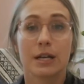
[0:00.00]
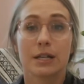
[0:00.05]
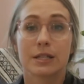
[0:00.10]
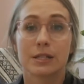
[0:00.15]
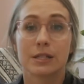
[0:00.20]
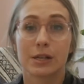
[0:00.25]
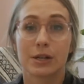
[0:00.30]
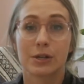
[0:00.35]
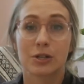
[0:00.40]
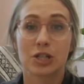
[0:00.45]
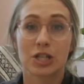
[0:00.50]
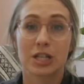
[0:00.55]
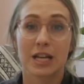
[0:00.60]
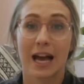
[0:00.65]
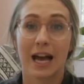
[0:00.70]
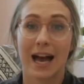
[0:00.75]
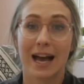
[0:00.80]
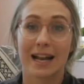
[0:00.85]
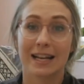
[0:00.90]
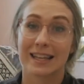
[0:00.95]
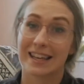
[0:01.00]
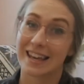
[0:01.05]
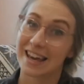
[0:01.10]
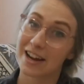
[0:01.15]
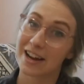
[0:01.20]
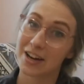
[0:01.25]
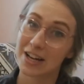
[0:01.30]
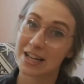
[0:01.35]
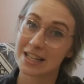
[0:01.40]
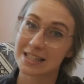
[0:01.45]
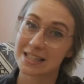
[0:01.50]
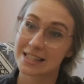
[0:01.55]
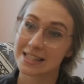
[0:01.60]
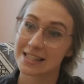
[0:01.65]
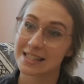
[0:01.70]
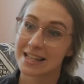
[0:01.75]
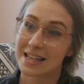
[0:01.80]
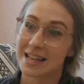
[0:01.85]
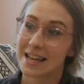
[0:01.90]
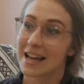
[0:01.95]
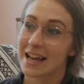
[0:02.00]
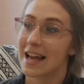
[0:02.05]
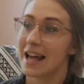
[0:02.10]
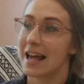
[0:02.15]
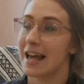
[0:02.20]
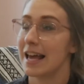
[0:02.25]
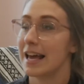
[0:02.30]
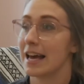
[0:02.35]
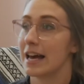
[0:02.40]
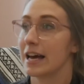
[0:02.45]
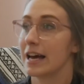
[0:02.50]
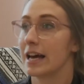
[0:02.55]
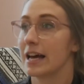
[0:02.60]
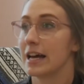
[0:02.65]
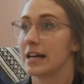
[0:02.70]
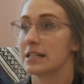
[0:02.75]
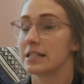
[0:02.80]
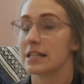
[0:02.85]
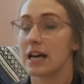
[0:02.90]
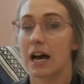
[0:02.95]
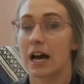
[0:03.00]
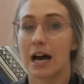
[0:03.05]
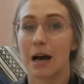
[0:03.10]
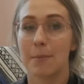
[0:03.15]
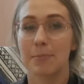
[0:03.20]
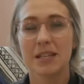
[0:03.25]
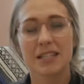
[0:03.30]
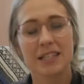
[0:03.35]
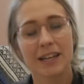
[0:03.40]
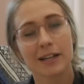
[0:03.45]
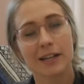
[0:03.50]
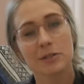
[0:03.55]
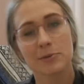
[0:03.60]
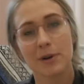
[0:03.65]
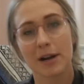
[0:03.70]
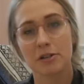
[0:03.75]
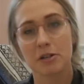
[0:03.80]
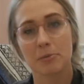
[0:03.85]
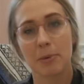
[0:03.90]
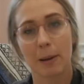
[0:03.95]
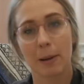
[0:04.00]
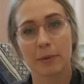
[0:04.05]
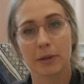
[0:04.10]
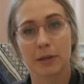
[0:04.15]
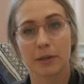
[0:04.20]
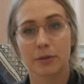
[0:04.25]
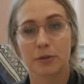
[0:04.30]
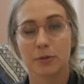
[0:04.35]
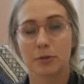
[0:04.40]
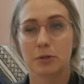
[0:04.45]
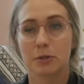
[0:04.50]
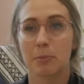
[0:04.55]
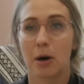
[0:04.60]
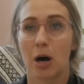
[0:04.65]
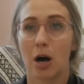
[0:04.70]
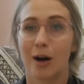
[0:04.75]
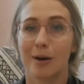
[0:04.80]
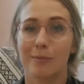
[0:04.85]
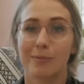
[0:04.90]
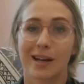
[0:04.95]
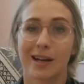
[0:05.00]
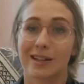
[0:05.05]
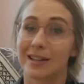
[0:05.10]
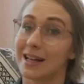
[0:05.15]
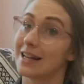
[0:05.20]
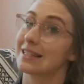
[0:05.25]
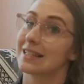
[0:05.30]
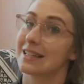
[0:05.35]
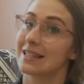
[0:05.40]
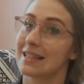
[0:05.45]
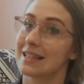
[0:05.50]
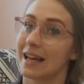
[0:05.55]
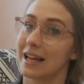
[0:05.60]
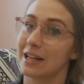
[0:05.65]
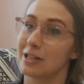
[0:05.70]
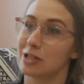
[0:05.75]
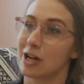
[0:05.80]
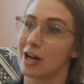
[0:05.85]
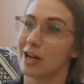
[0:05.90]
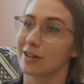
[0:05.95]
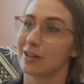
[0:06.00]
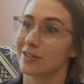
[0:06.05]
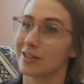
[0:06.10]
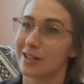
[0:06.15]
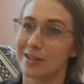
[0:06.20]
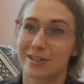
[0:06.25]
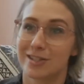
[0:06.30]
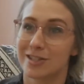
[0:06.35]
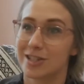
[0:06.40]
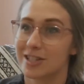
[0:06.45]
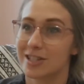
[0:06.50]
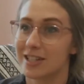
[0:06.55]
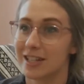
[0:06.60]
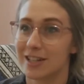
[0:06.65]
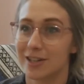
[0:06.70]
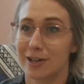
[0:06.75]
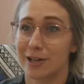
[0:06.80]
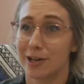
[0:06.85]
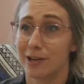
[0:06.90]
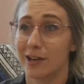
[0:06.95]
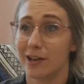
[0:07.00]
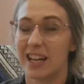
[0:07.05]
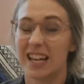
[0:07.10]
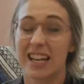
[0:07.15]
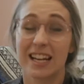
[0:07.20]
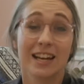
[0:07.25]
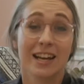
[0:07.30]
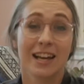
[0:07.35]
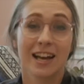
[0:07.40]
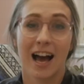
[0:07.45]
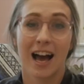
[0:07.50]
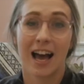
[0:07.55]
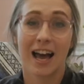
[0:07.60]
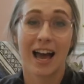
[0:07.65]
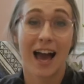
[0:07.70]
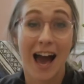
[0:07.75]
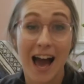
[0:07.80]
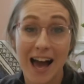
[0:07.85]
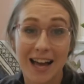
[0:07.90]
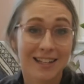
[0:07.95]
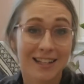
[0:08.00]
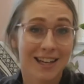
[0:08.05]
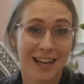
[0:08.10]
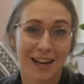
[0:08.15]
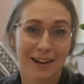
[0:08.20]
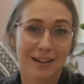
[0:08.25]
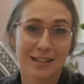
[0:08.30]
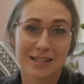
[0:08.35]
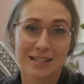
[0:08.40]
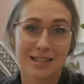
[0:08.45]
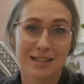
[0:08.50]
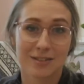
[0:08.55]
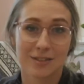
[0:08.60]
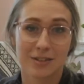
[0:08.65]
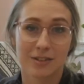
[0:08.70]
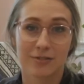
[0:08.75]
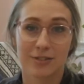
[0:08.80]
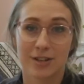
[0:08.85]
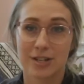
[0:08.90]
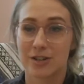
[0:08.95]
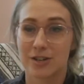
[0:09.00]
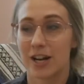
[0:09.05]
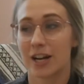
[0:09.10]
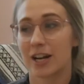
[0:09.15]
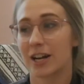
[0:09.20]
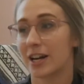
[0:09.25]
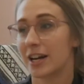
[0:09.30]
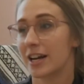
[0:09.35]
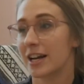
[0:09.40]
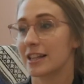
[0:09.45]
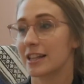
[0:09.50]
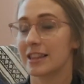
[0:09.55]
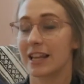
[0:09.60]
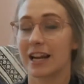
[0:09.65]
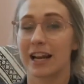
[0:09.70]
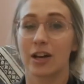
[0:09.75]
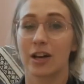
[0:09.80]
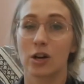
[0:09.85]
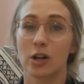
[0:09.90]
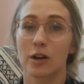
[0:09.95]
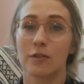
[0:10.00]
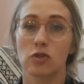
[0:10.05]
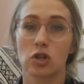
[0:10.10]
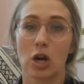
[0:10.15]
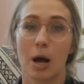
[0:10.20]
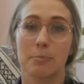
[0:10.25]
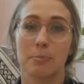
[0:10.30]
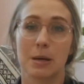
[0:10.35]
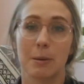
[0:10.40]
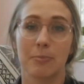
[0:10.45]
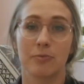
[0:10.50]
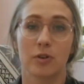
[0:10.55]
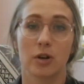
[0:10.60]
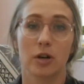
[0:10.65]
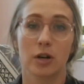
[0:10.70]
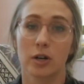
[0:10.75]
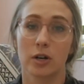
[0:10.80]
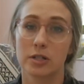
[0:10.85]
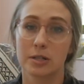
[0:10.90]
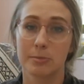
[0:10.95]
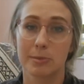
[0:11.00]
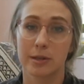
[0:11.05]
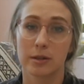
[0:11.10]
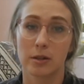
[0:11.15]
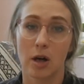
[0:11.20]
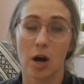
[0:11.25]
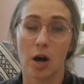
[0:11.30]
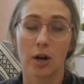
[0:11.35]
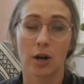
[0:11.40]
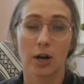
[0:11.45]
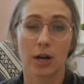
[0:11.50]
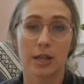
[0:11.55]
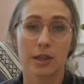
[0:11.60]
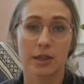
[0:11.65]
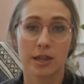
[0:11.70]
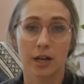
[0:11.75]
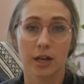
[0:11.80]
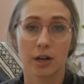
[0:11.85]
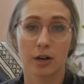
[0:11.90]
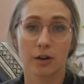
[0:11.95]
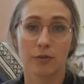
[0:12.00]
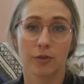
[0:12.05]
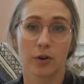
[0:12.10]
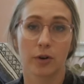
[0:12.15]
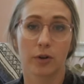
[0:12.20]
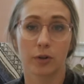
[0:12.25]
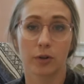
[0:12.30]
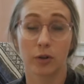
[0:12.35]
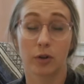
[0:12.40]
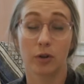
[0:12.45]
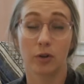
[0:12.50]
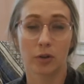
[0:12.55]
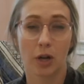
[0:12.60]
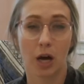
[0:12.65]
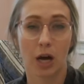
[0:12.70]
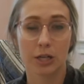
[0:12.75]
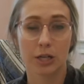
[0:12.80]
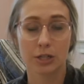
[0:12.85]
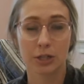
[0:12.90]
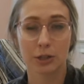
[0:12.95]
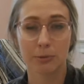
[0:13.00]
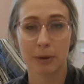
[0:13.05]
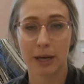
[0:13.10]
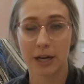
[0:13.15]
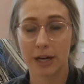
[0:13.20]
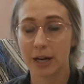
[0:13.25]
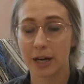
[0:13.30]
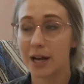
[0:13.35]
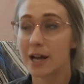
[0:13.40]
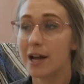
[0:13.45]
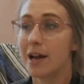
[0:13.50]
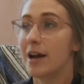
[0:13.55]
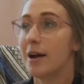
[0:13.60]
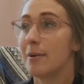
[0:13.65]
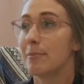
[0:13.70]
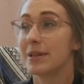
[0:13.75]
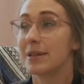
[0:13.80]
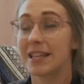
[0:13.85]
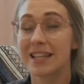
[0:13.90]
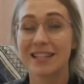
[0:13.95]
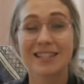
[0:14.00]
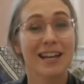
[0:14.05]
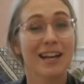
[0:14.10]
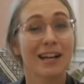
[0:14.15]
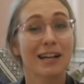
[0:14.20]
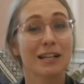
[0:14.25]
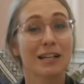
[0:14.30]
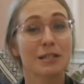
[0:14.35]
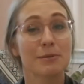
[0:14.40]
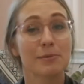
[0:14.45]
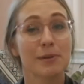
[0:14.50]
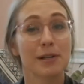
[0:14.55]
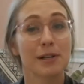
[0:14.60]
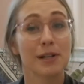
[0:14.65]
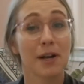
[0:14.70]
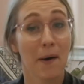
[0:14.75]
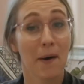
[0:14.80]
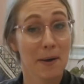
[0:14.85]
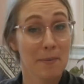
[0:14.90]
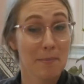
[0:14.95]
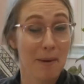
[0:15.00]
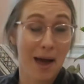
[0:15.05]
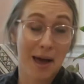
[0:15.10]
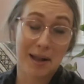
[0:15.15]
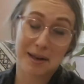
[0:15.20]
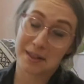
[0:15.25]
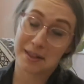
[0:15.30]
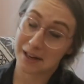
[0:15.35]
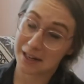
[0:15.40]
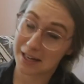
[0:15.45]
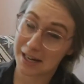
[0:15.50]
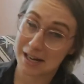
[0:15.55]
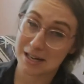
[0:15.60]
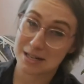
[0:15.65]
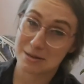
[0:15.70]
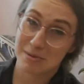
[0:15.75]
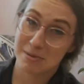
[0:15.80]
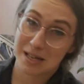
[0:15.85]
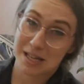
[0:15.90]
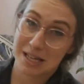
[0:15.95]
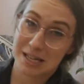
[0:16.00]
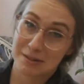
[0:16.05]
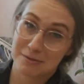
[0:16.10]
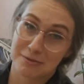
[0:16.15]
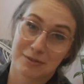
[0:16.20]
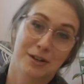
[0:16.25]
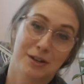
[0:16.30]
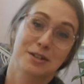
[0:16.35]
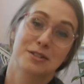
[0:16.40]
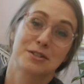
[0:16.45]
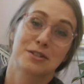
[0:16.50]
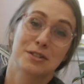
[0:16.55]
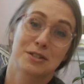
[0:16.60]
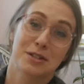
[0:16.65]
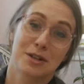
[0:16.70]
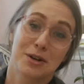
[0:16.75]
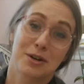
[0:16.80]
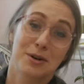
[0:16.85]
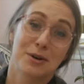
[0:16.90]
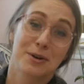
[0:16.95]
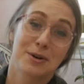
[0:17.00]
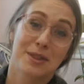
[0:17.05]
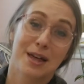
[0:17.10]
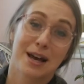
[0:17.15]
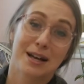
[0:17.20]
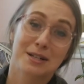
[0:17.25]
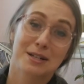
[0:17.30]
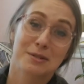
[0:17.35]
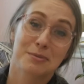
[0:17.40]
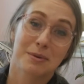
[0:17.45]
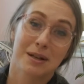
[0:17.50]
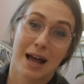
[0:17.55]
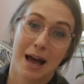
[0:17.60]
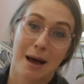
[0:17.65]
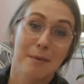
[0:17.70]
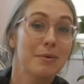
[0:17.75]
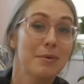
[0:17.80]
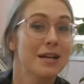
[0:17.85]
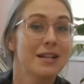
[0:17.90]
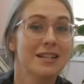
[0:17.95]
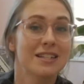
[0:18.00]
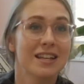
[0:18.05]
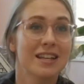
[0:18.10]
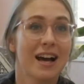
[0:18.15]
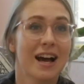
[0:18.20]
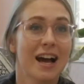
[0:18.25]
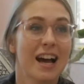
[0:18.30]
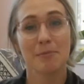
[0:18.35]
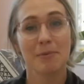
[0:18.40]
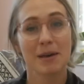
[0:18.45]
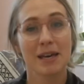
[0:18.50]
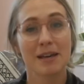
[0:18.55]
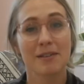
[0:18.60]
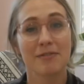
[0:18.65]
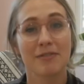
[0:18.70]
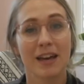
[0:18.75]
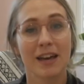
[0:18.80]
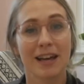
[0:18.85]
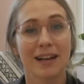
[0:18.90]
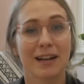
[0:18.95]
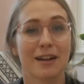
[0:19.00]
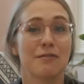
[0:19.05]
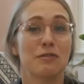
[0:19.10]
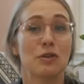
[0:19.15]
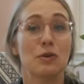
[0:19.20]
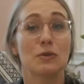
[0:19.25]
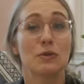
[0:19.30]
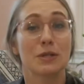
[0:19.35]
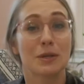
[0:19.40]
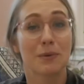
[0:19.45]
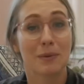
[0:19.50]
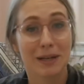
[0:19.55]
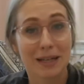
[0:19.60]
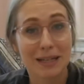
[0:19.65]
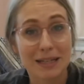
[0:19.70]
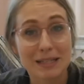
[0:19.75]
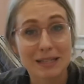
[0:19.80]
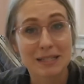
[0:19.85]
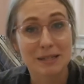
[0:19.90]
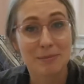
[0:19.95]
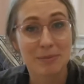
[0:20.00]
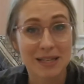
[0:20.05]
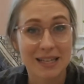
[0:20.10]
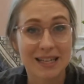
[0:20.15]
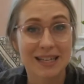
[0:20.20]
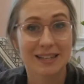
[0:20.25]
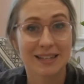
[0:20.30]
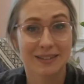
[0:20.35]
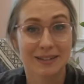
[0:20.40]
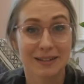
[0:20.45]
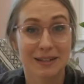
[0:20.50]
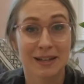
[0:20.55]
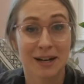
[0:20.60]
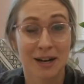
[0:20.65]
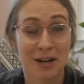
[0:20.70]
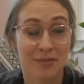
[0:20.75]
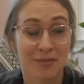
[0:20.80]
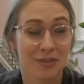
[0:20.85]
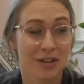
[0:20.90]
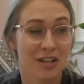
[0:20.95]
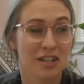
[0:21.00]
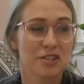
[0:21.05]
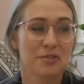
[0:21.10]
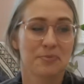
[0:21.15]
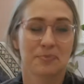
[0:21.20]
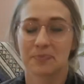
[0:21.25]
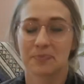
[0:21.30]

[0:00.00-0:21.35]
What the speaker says: So she had carrots, and these carrots were actually probably a little too small, but classic second child. I was just in a hurry. I had carrots in the refrigerator that I could have chopped up for her to be longer and thicker for her to hold on to better, but these carrots were going bad and they needed to be eaten first. So that is what happened. I'm a big fan of using what needs to be eaten in our fridge.